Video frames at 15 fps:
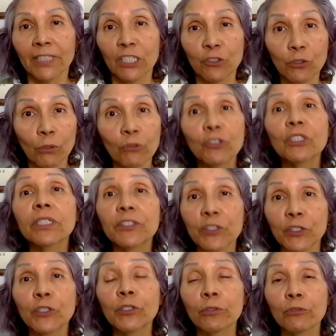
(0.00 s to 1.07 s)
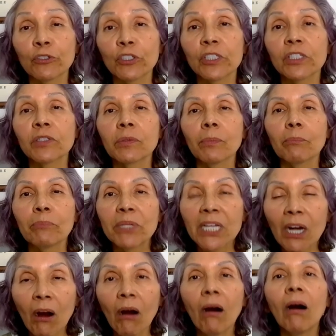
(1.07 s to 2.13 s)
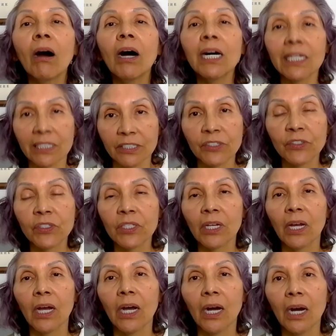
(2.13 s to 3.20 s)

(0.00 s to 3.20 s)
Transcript: social institutions because